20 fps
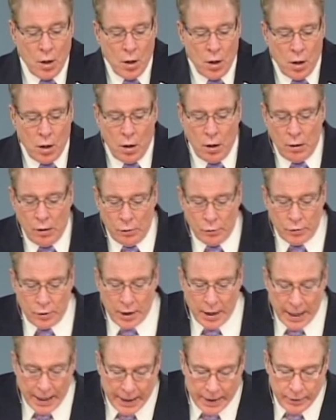Oh,
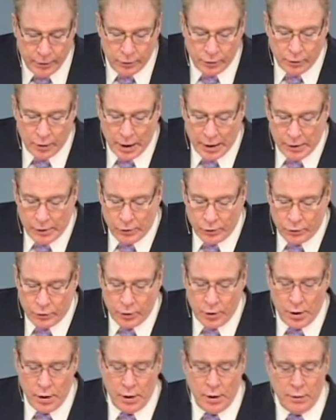taste and
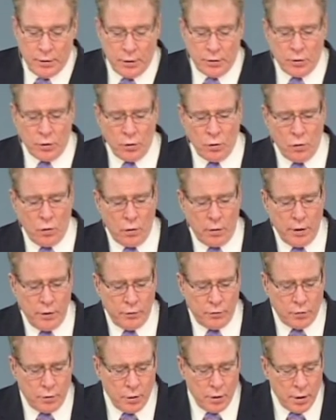see that the Lord
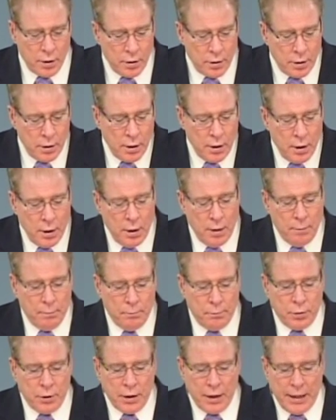is good.
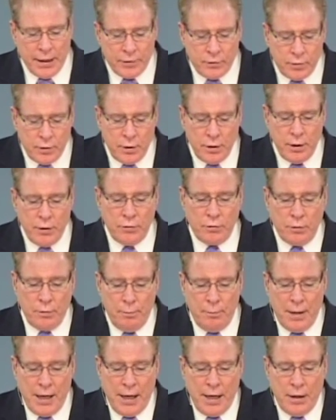Blessed is the
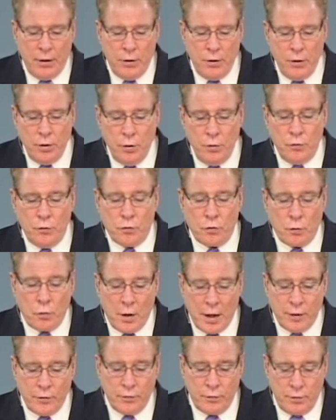man who
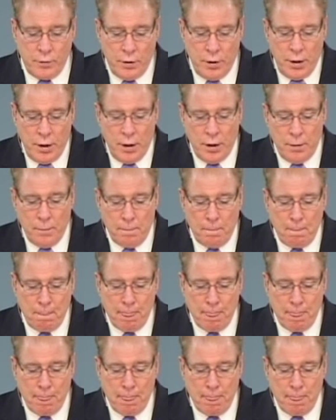trusts in him.